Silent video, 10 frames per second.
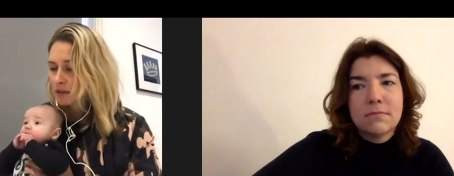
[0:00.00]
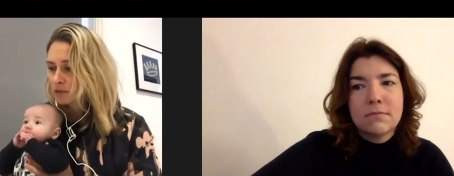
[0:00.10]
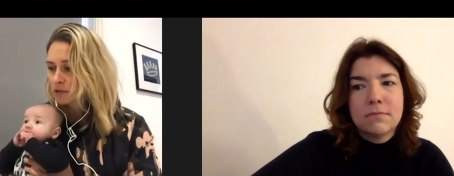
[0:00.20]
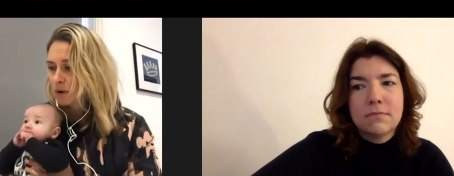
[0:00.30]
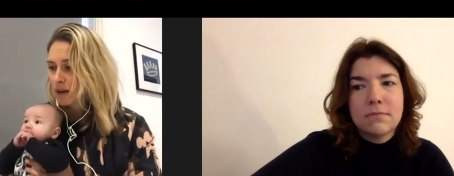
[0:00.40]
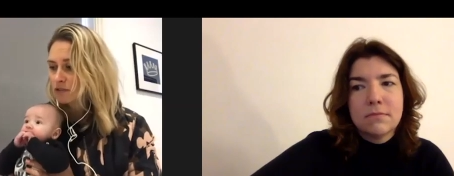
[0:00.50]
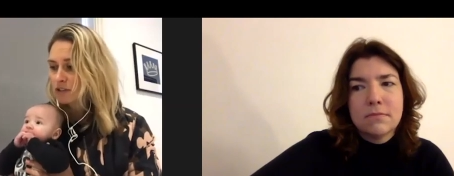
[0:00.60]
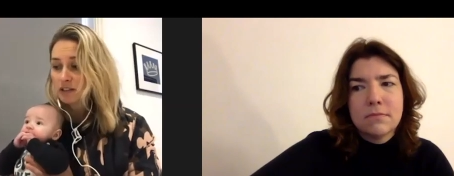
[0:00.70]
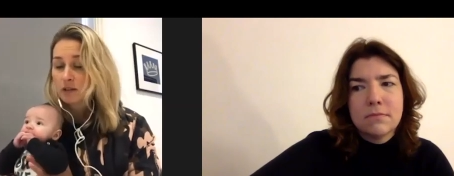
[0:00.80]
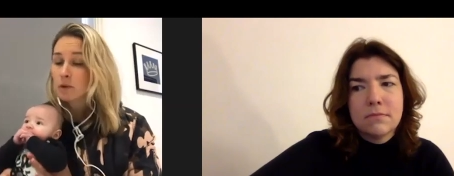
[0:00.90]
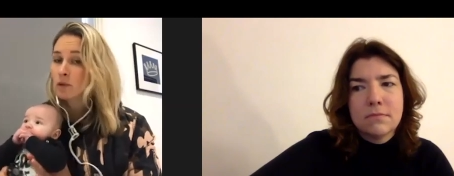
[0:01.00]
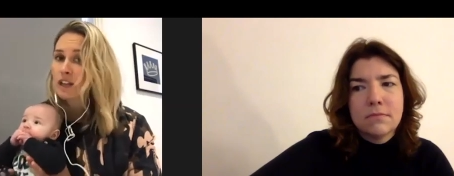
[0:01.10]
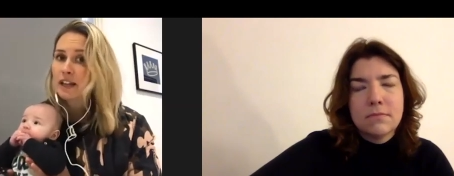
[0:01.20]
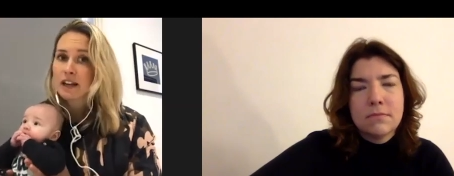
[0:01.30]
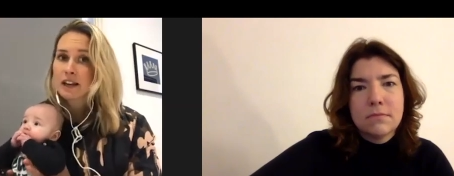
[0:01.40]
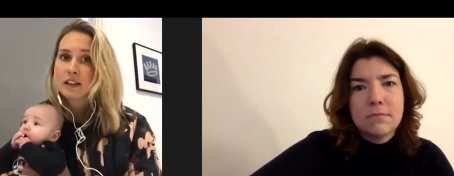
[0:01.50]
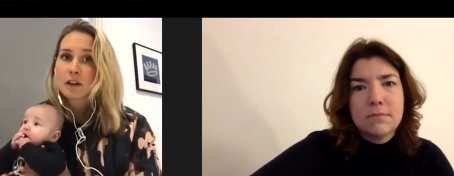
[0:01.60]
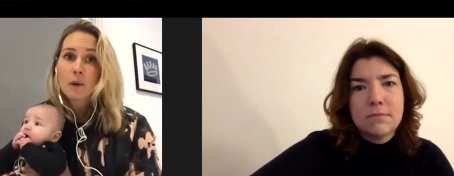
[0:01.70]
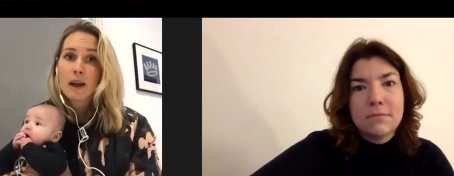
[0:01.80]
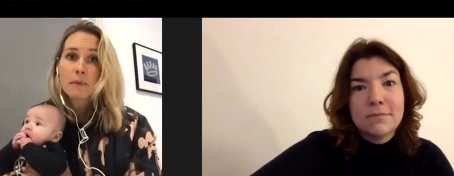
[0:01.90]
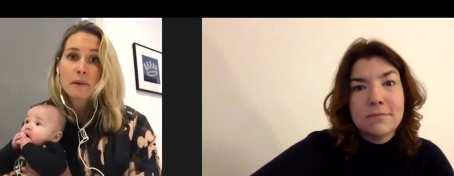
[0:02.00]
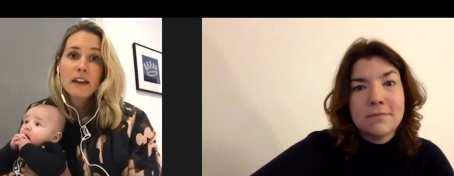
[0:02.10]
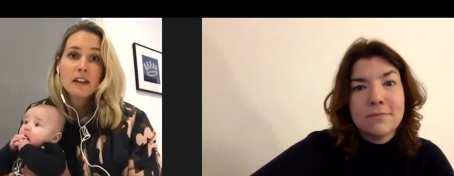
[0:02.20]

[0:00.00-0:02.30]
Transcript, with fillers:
Speaker 1: it was quite interesting. I'm not taking anything away, but they